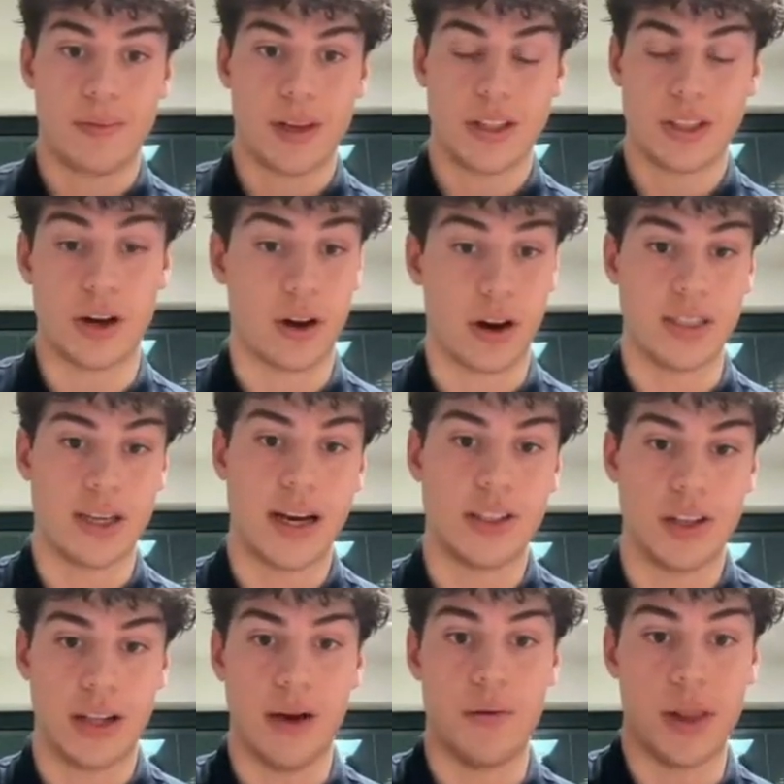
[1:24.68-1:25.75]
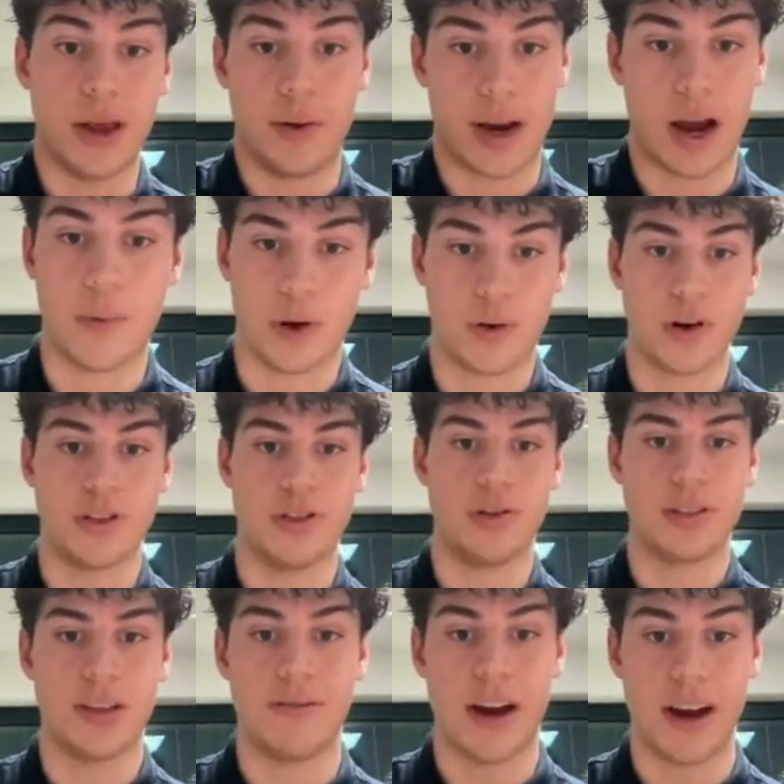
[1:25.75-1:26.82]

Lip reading: tokenization. They would come across your stuff